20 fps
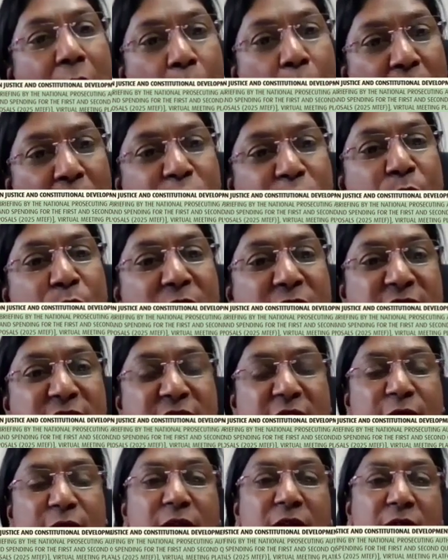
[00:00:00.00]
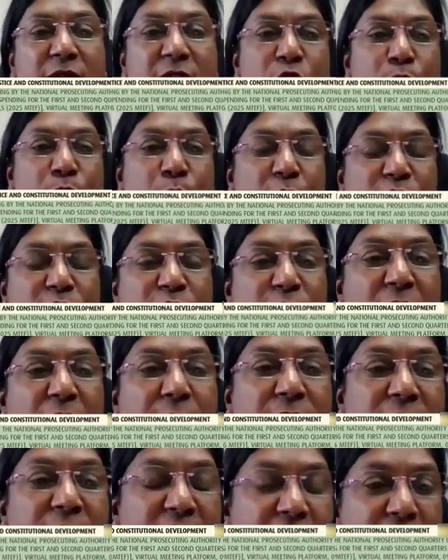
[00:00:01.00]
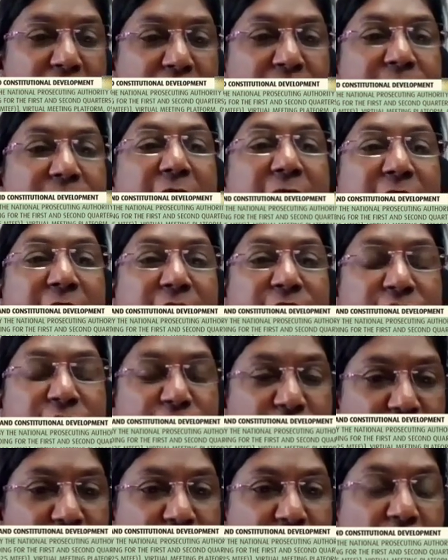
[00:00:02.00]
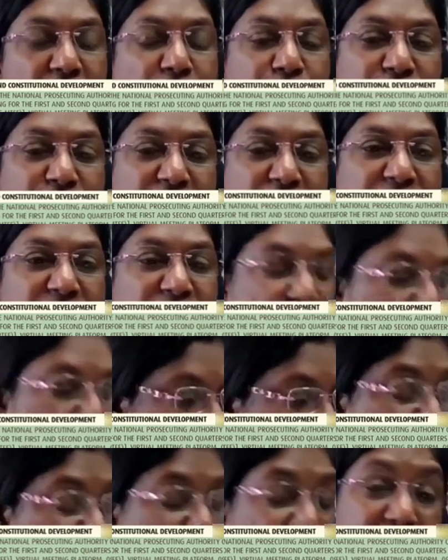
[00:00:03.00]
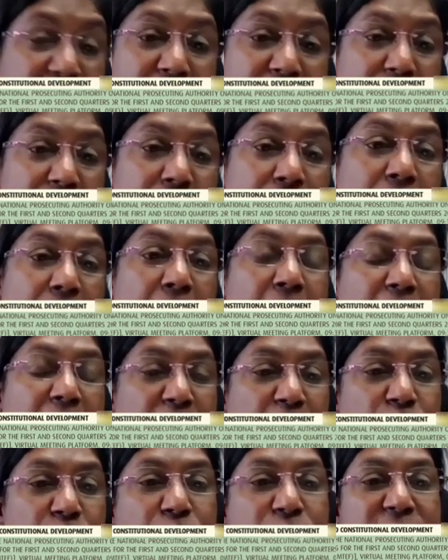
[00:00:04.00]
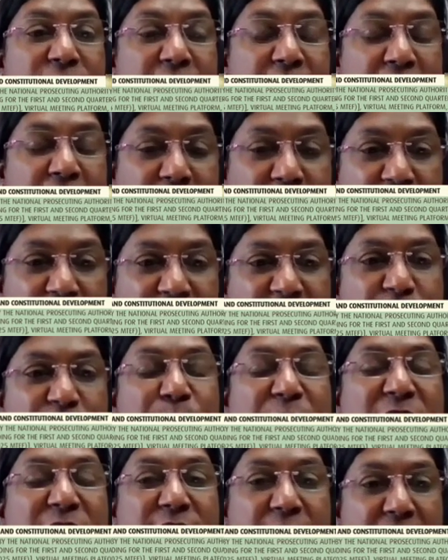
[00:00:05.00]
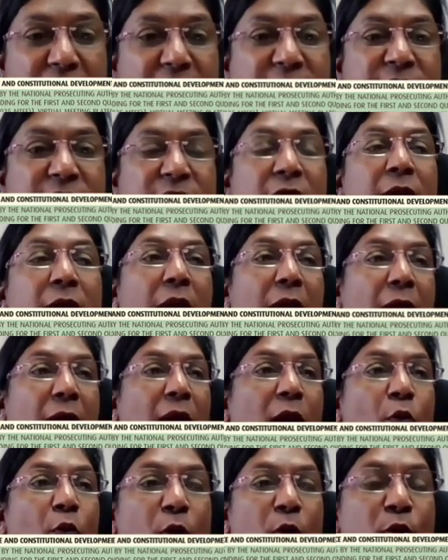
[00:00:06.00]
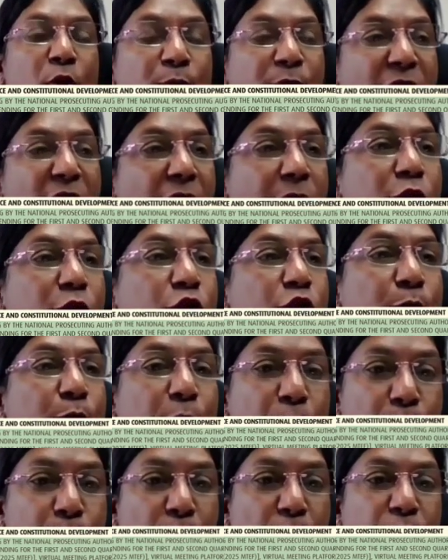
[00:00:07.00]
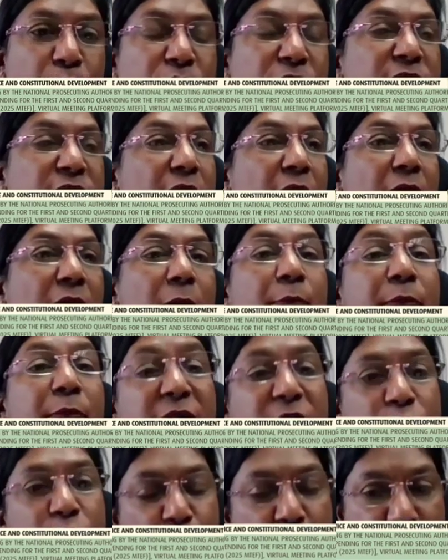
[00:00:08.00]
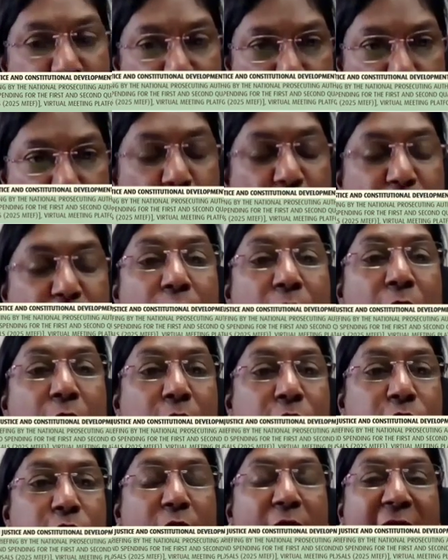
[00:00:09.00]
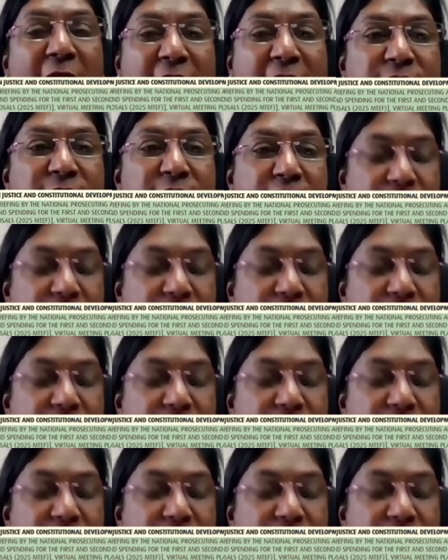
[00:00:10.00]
once we receive the response from the Director General of Justice on the legal issues and other aspects raised, we would be able to propose the best way forward. So as